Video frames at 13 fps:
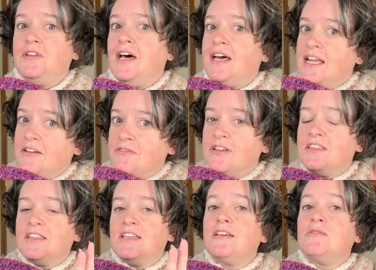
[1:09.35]
Not
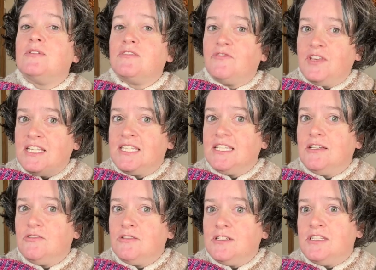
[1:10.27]
everything with fancy
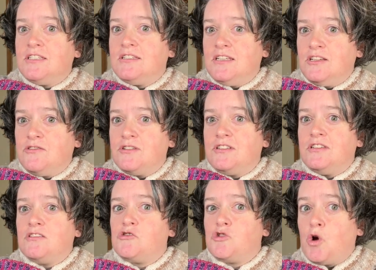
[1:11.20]
increases and decreases
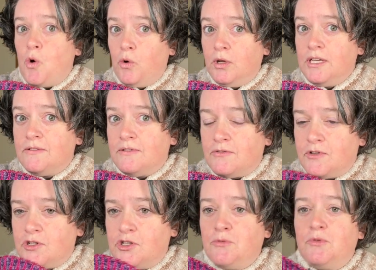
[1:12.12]
is totally
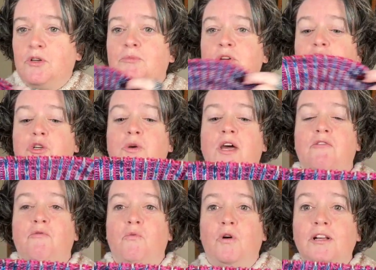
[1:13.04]
reversible, but you
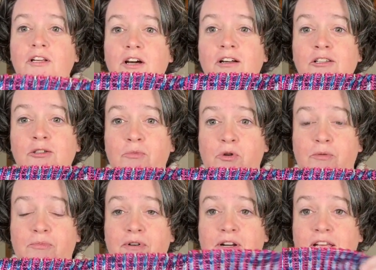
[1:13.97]
have one color more
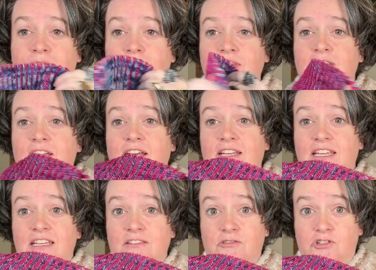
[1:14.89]
pronounced on
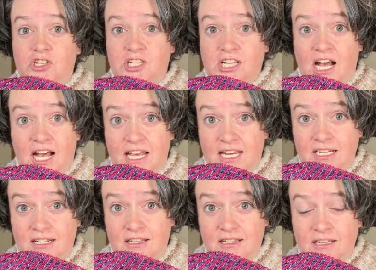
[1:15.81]
either side.